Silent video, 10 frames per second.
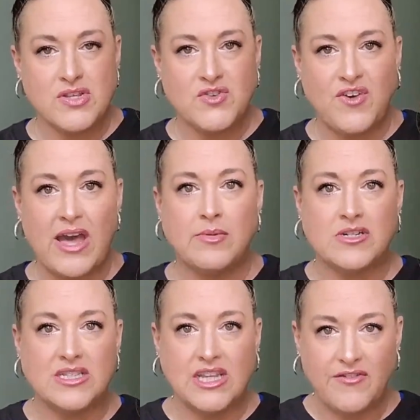those
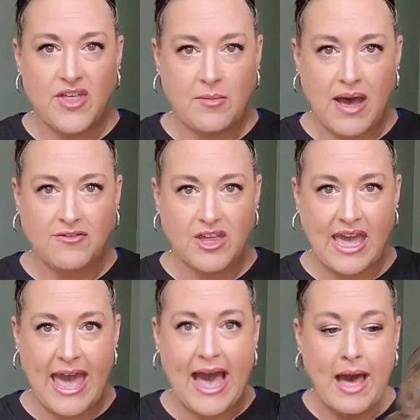fibers, lift them off
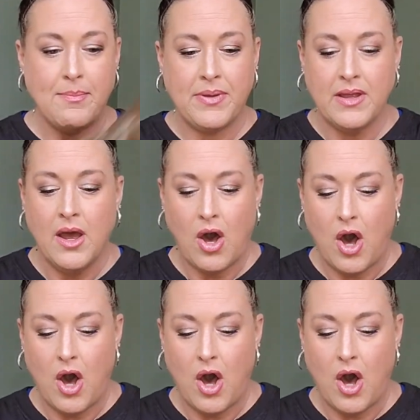the cap,